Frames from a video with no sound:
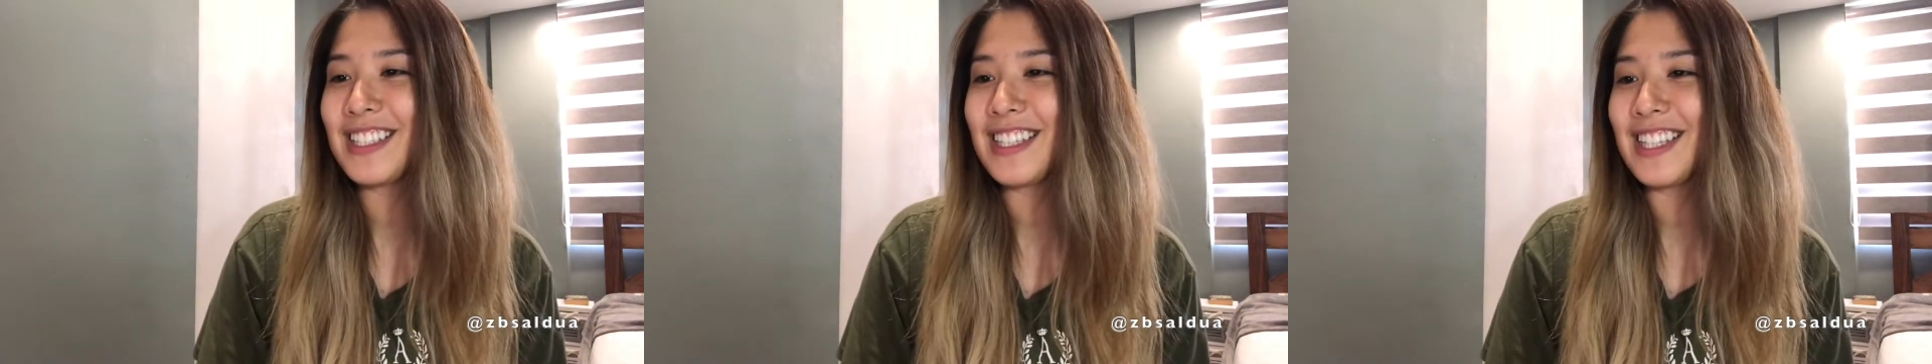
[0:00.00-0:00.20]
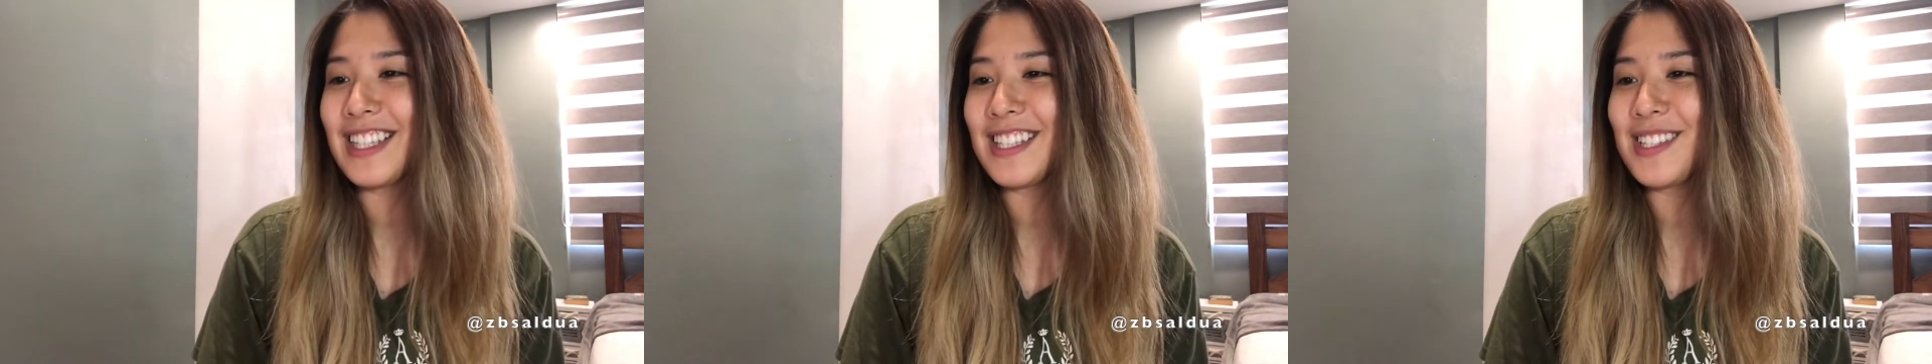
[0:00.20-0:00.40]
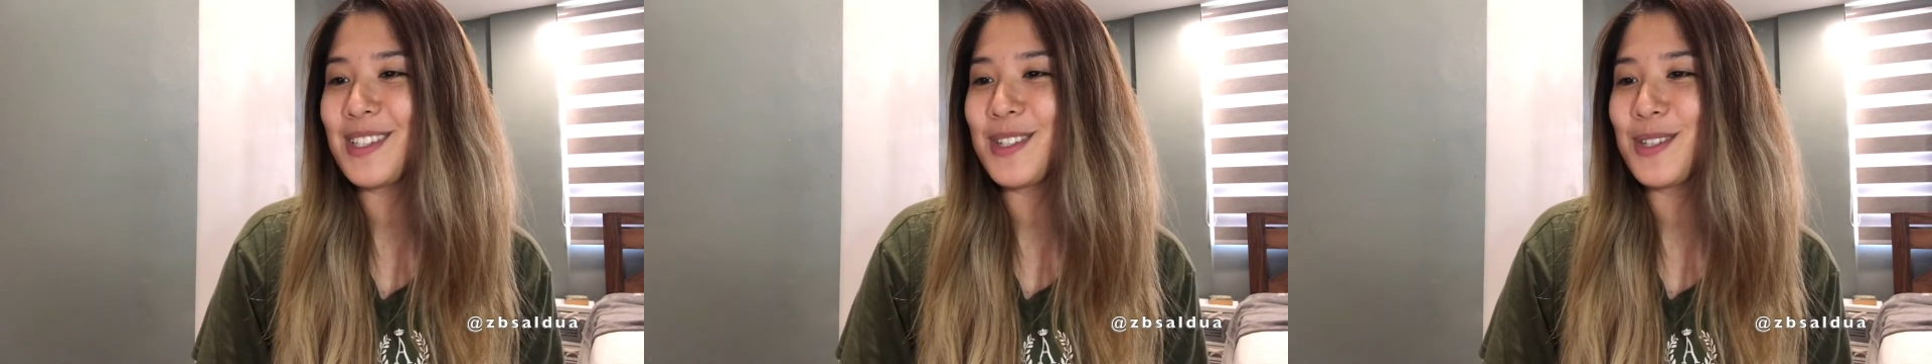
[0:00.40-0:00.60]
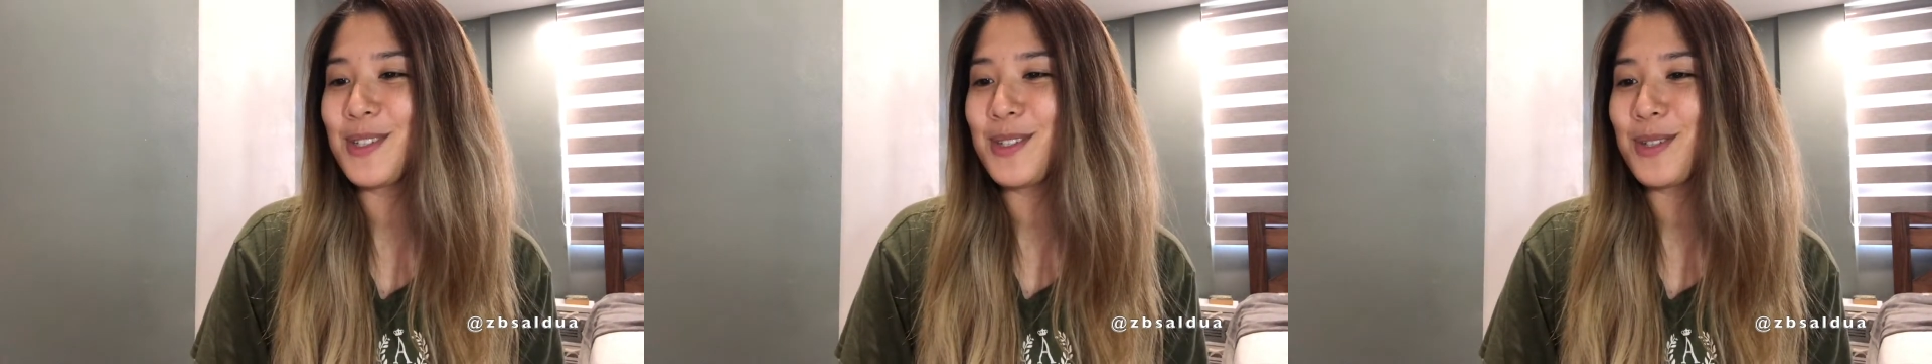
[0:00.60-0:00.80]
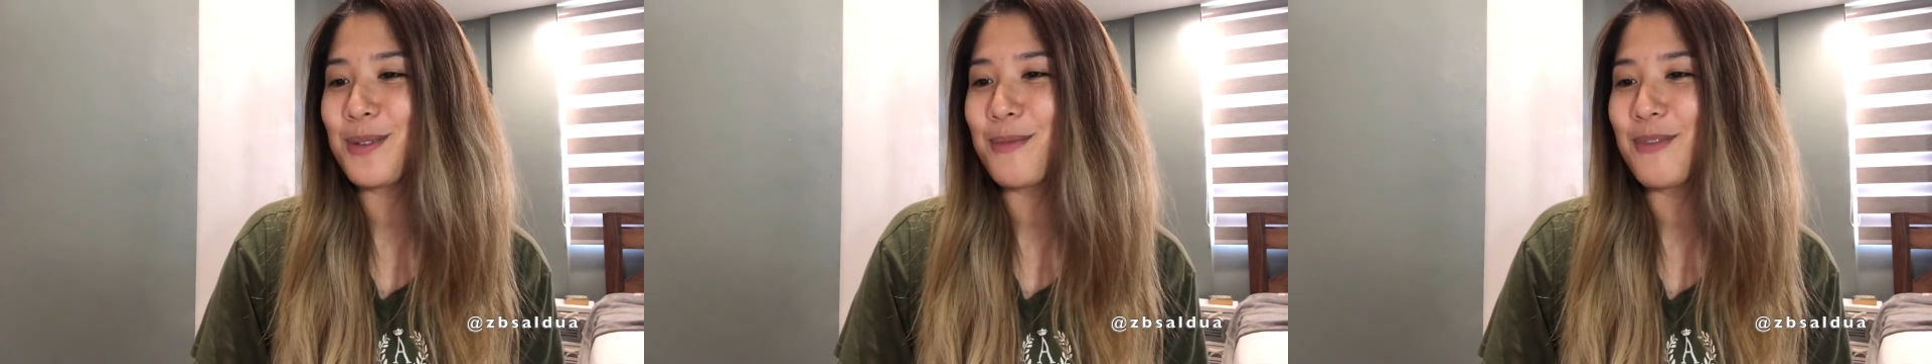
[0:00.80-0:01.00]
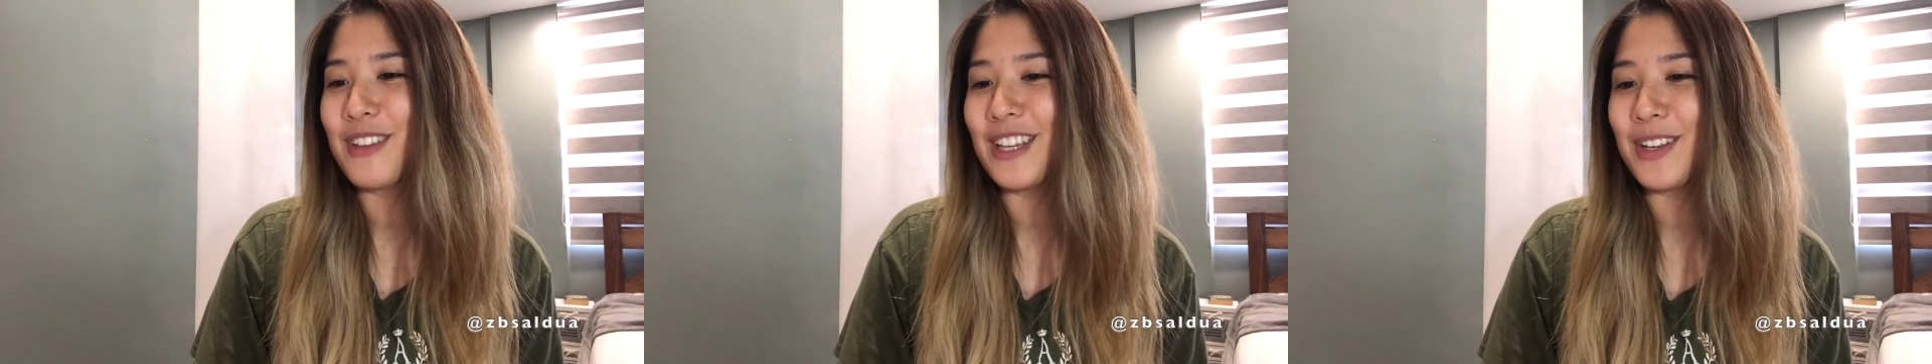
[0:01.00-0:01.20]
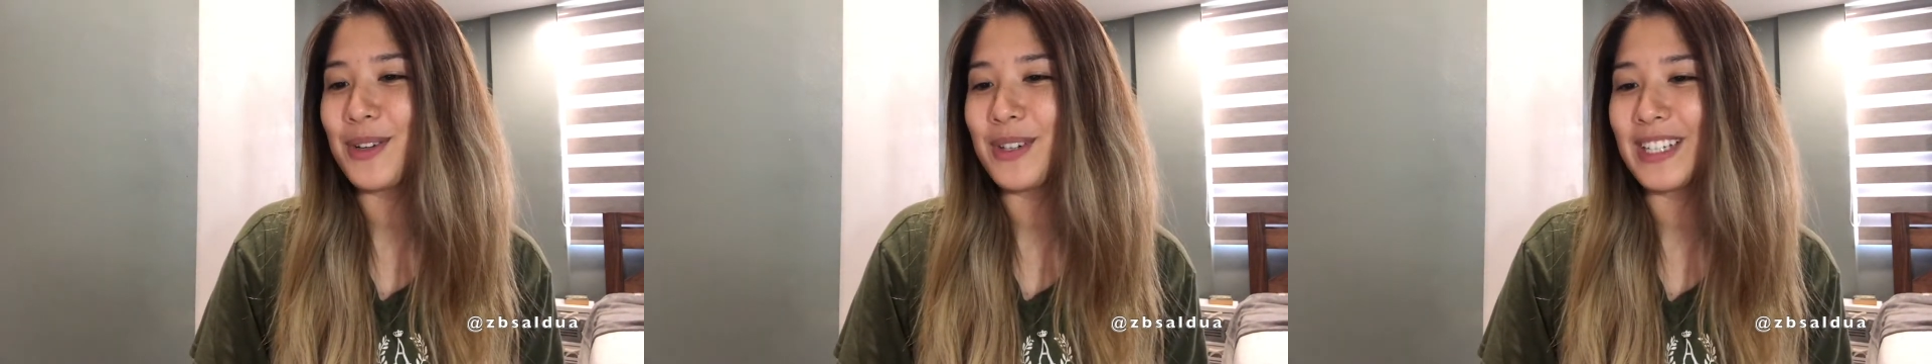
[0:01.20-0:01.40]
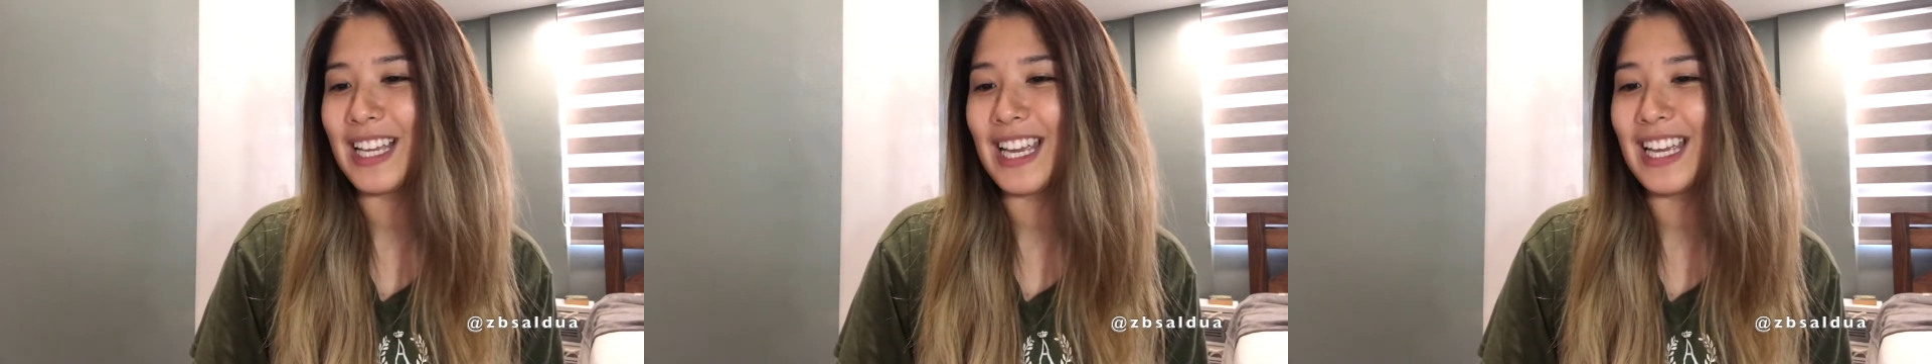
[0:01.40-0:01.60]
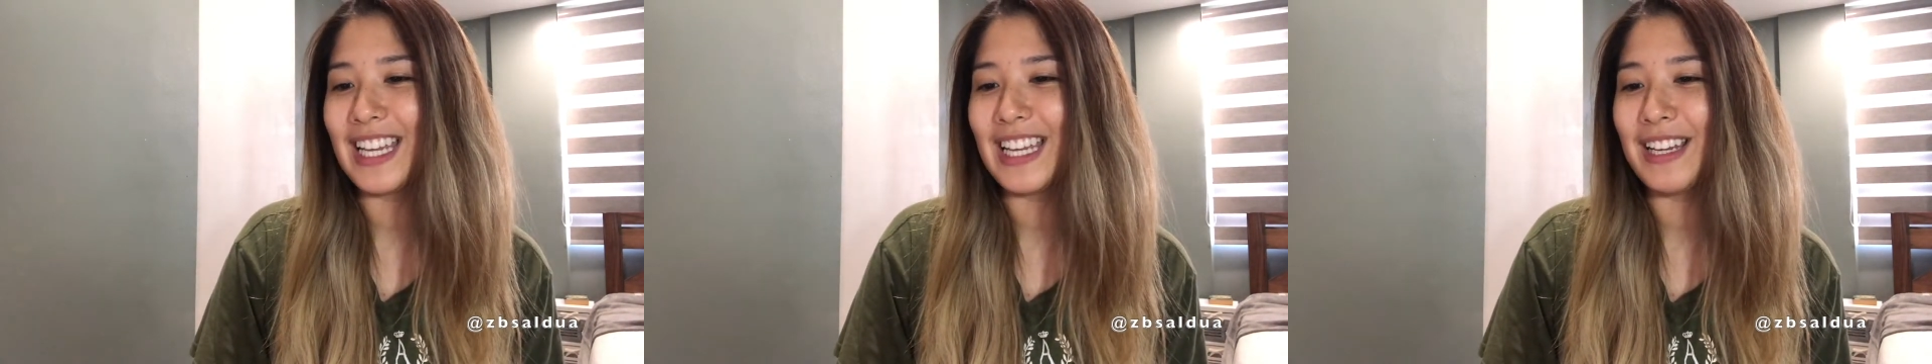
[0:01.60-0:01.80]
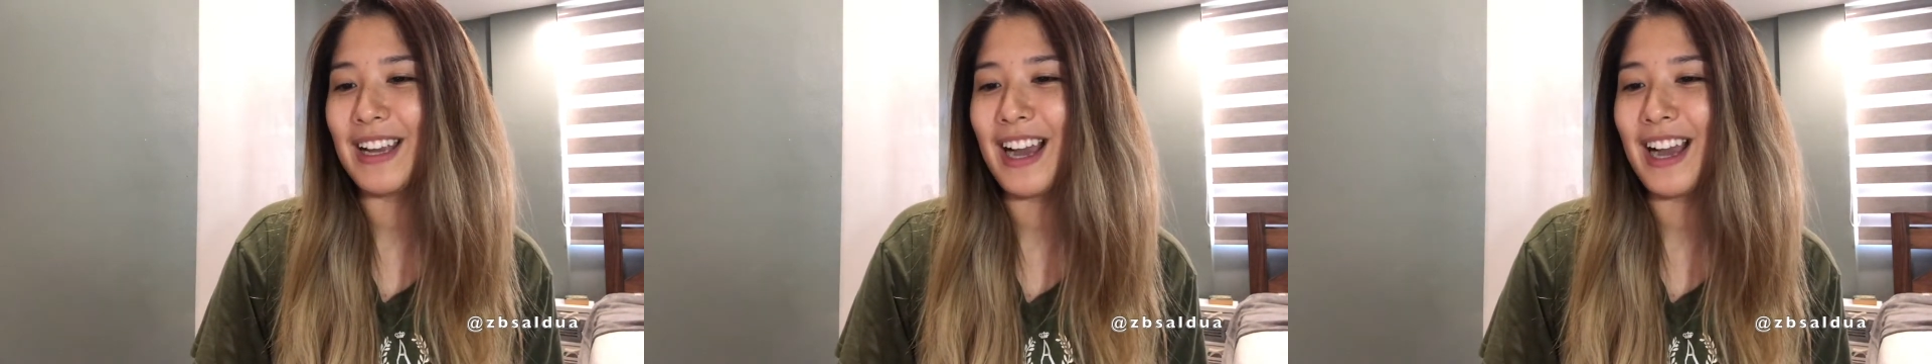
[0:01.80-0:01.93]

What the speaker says: this YouTube video again.